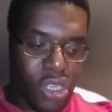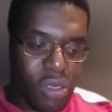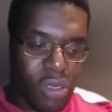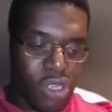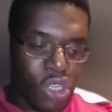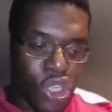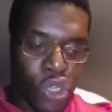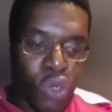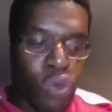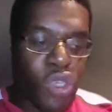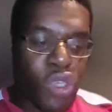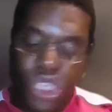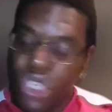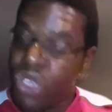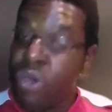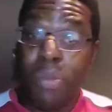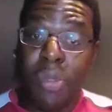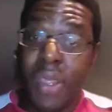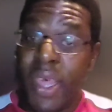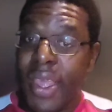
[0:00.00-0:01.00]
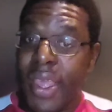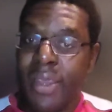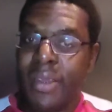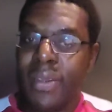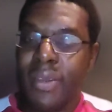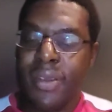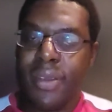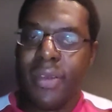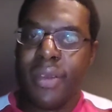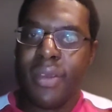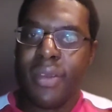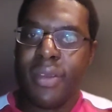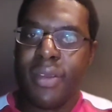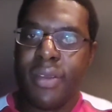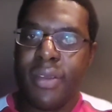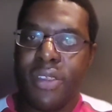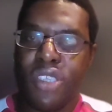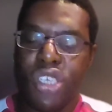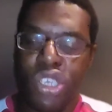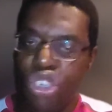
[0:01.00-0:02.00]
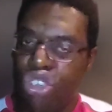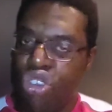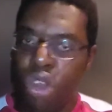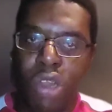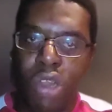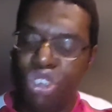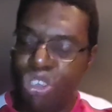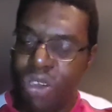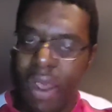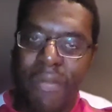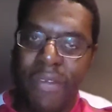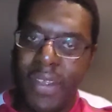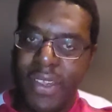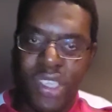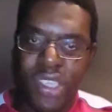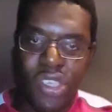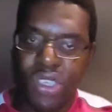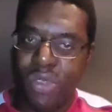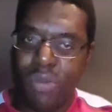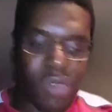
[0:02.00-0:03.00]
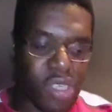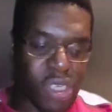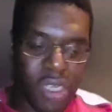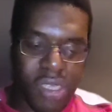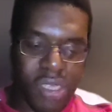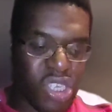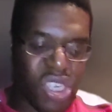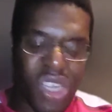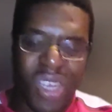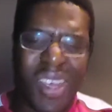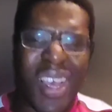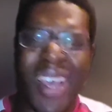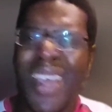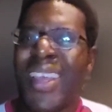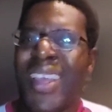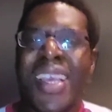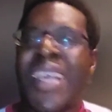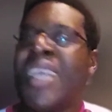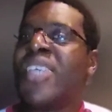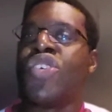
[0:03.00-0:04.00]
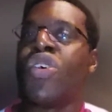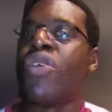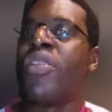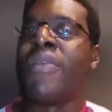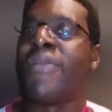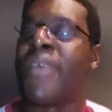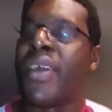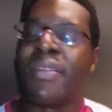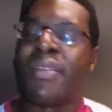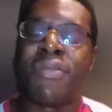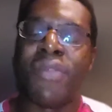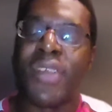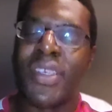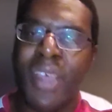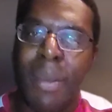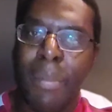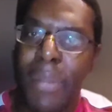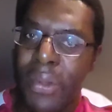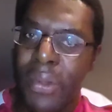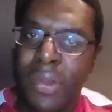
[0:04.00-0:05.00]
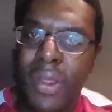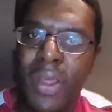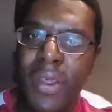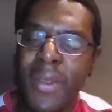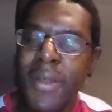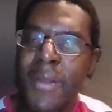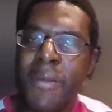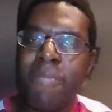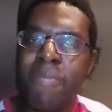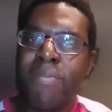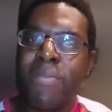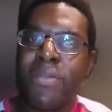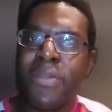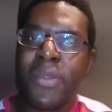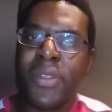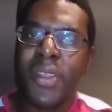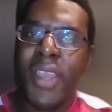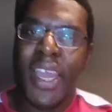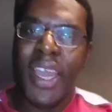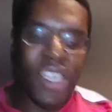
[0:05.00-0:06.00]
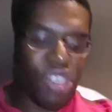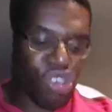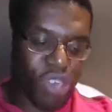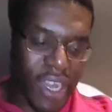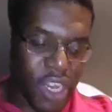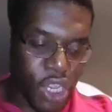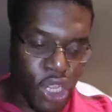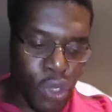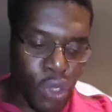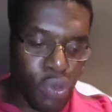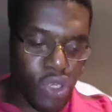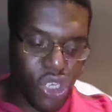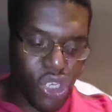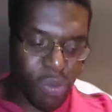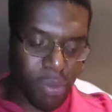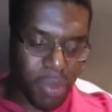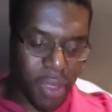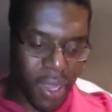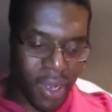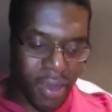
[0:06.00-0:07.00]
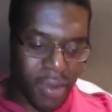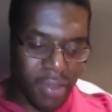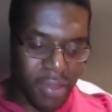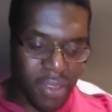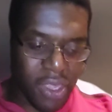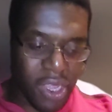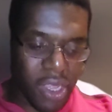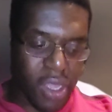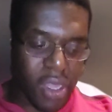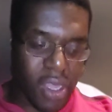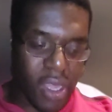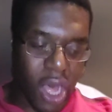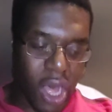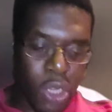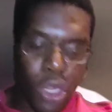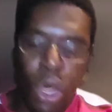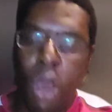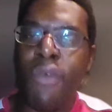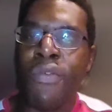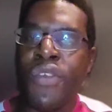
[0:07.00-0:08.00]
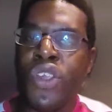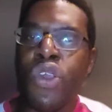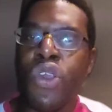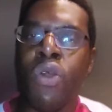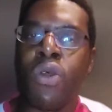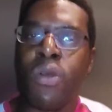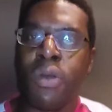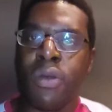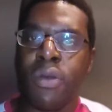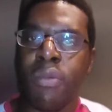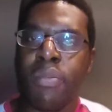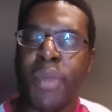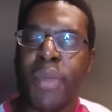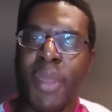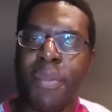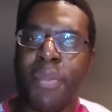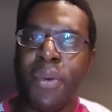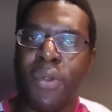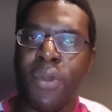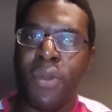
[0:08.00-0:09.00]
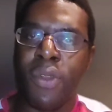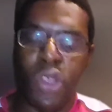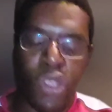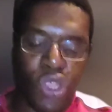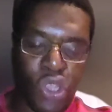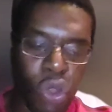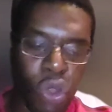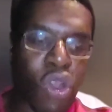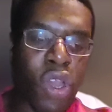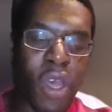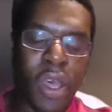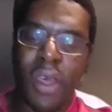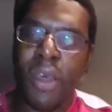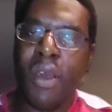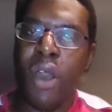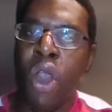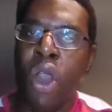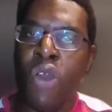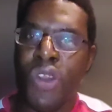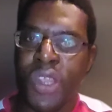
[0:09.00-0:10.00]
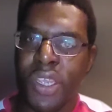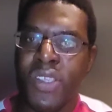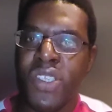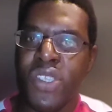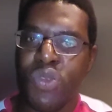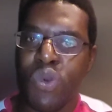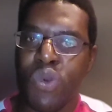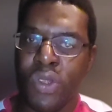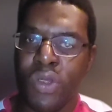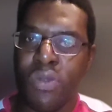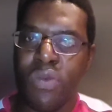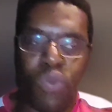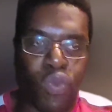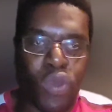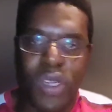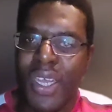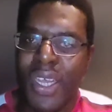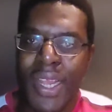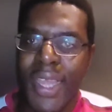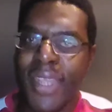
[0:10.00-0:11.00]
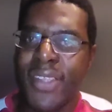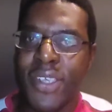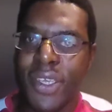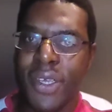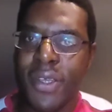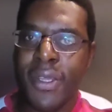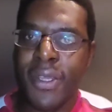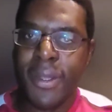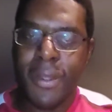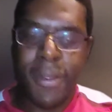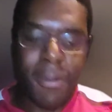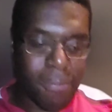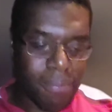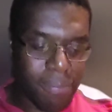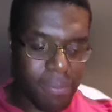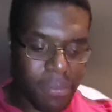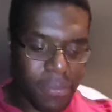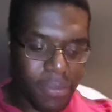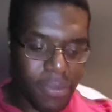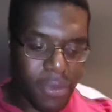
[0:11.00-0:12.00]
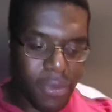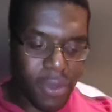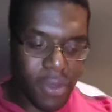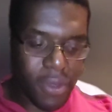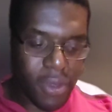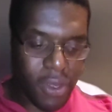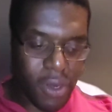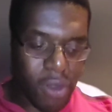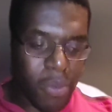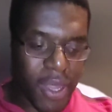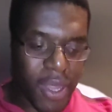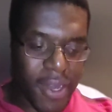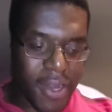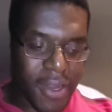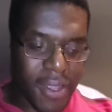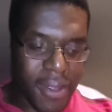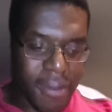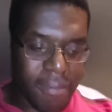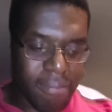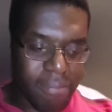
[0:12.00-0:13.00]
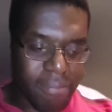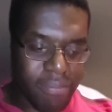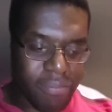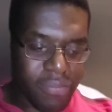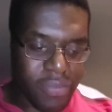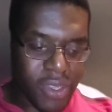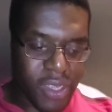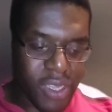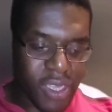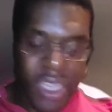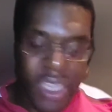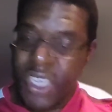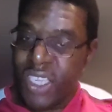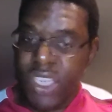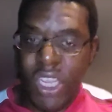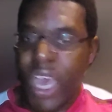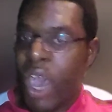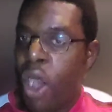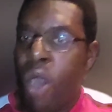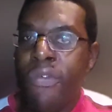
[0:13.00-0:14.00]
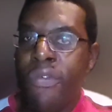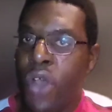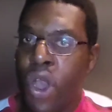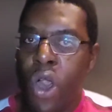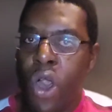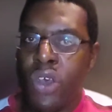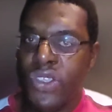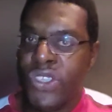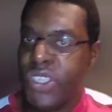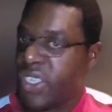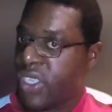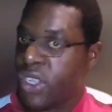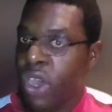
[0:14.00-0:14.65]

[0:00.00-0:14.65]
use something to draw traffic to his OnlyFans, for example, and he's trying to use something that a lot of young people, younger audience would cling to. You know what I mean? Now, of course, it's